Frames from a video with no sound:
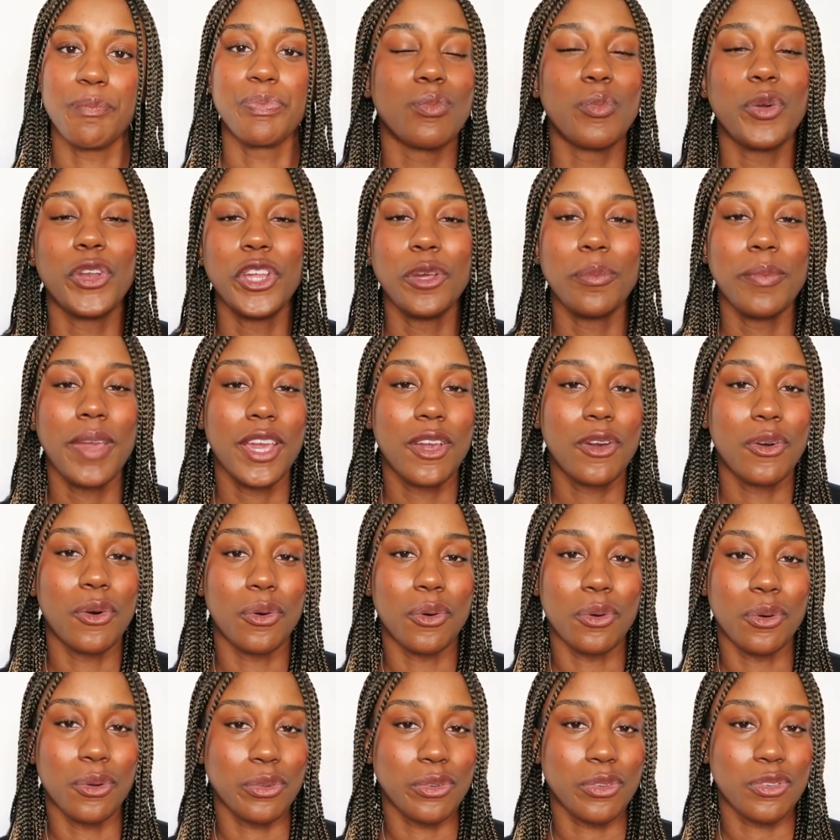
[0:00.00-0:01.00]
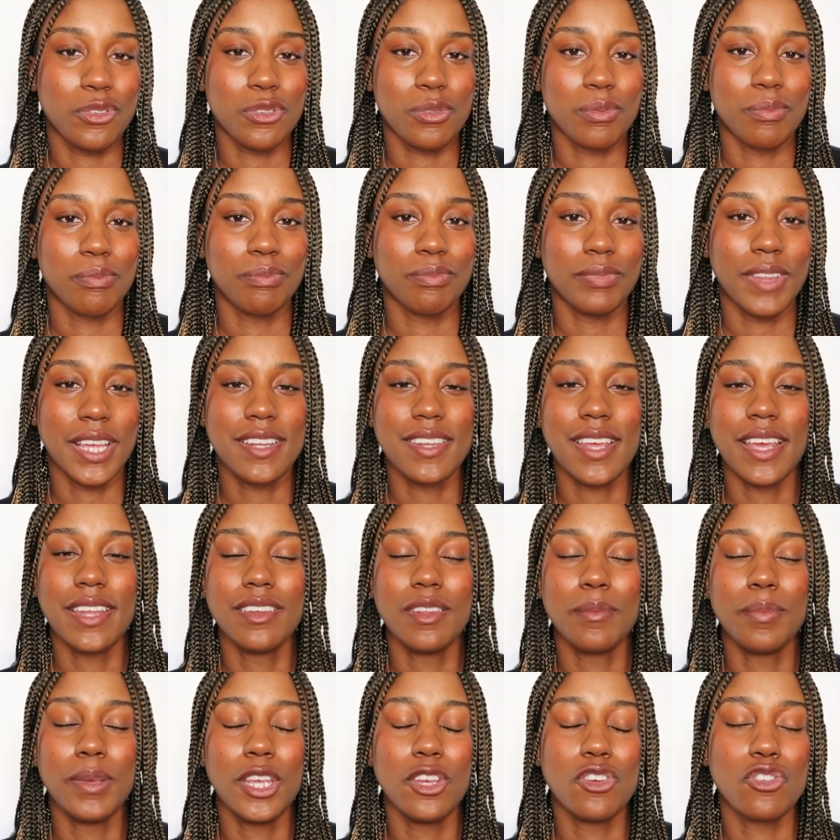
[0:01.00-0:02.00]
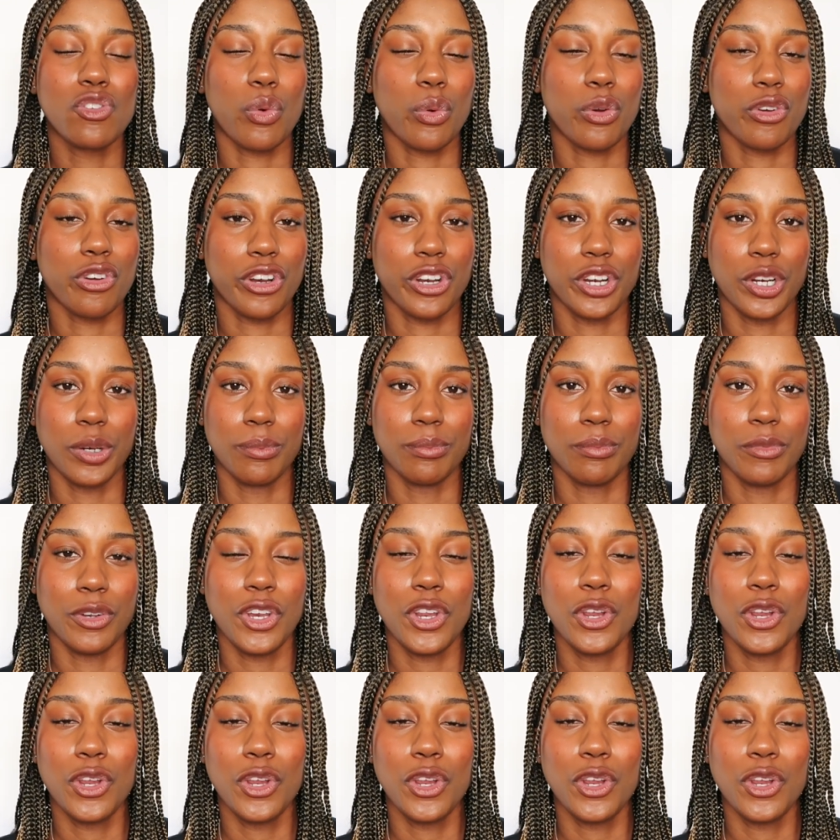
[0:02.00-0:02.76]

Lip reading: When you make goals, they tend to be short-term.